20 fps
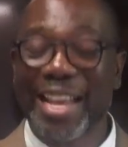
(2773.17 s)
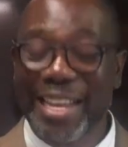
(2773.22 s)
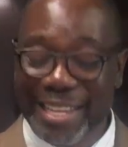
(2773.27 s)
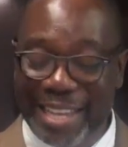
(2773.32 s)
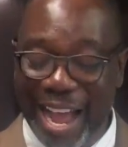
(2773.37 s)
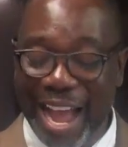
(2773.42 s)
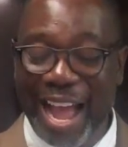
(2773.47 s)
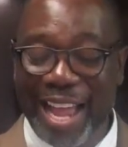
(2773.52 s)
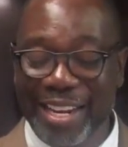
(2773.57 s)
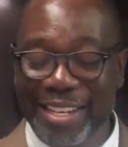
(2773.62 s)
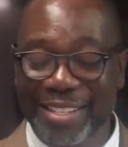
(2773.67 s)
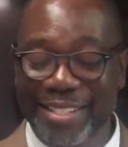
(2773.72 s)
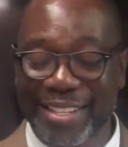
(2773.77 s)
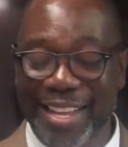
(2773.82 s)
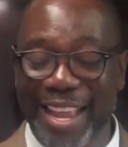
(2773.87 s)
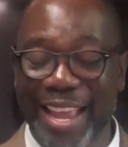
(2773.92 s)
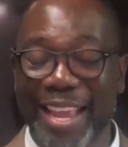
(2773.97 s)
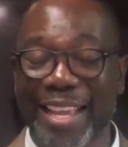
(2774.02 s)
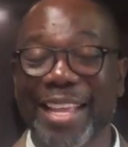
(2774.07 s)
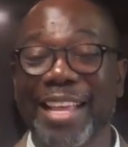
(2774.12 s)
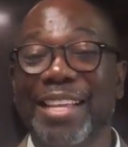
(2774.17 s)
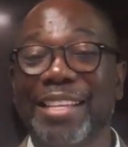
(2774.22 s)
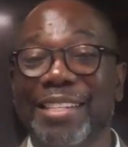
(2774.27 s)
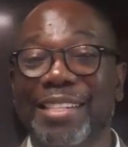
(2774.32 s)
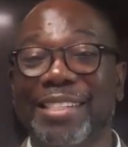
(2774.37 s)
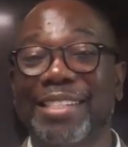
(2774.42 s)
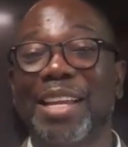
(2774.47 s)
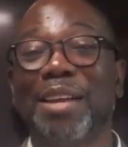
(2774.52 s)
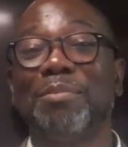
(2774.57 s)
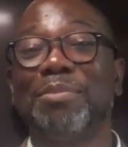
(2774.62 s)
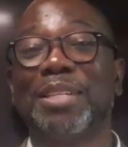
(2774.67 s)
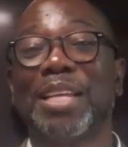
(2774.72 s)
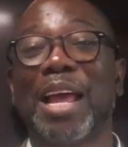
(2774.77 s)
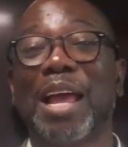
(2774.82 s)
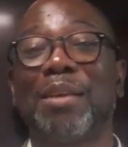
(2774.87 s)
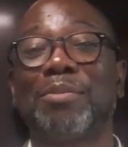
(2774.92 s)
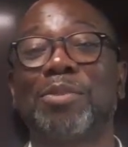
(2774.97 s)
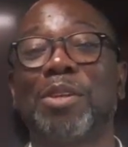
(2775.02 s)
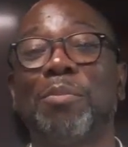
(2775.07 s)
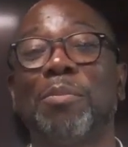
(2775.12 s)
God is saying,
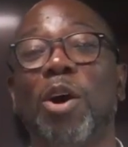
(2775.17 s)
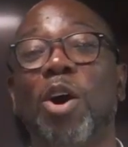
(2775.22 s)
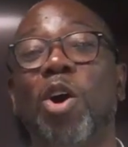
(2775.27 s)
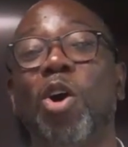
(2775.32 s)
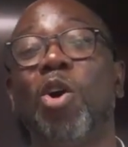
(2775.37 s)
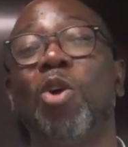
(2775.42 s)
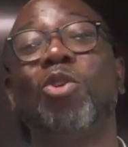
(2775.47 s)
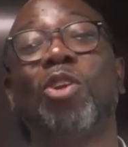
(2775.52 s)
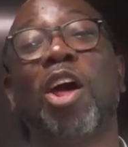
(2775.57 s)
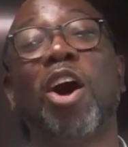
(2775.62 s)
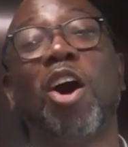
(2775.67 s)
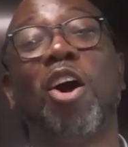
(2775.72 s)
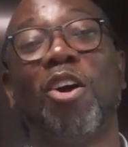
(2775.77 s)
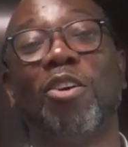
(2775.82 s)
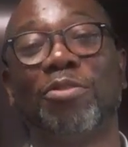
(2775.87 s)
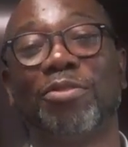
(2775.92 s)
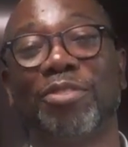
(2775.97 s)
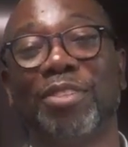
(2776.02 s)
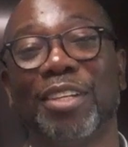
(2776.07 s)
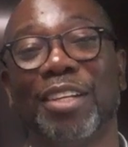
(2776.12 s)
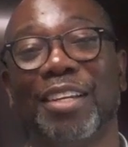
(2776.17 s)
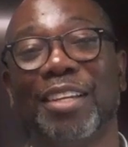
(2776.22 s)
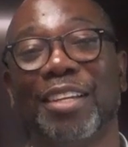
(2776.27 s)
sometimes I'm going to hold off